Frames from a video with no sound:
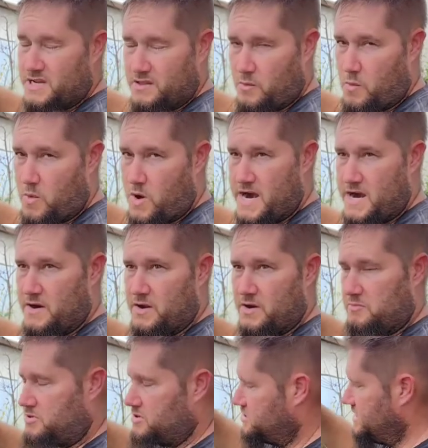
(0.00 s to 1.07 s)
on the wire,
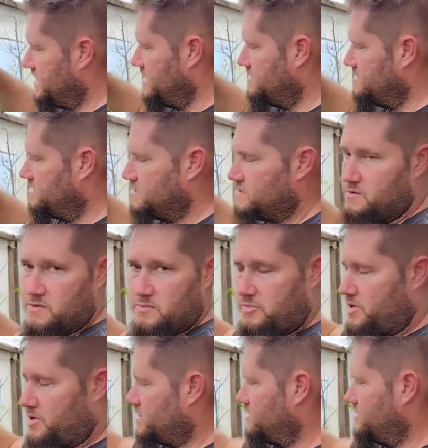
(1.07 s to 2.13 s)
it'll push into the
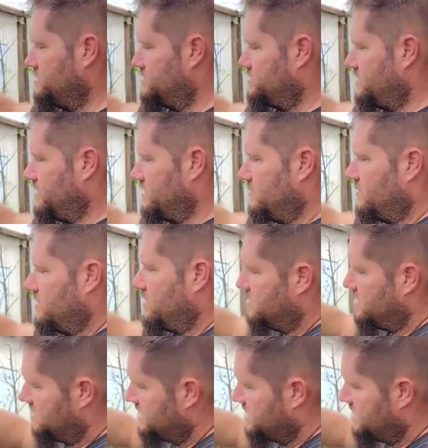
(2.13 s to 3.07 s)
bark of the tree, and we don't want